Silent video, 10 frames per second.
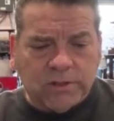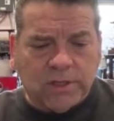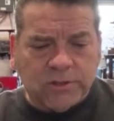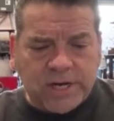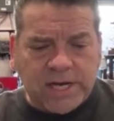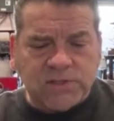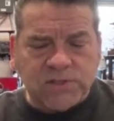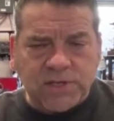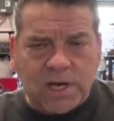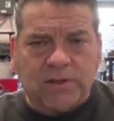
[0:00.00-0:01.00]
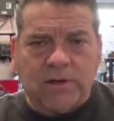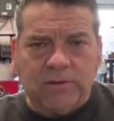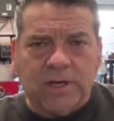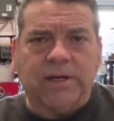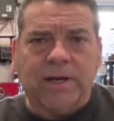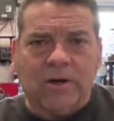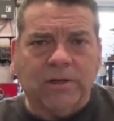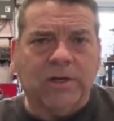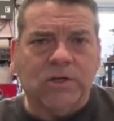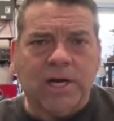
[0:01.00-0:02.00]
Jackson, South Carolina,
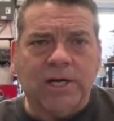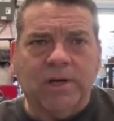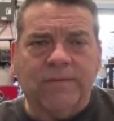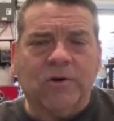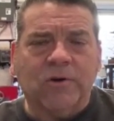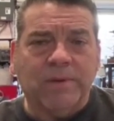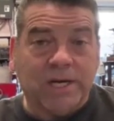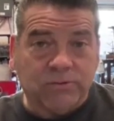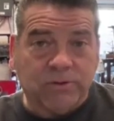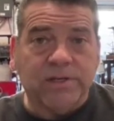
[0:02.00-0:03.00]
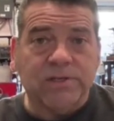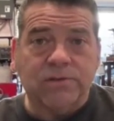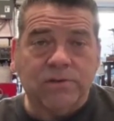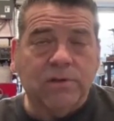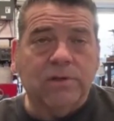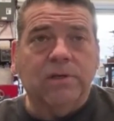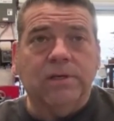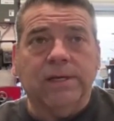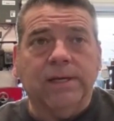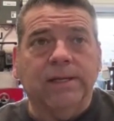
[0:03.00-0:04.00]
Carolina Dragway for a match race,
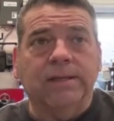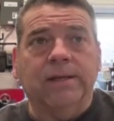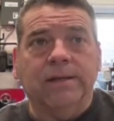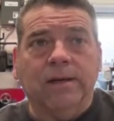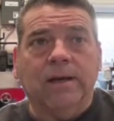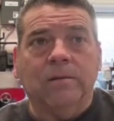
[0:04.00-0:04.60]
and then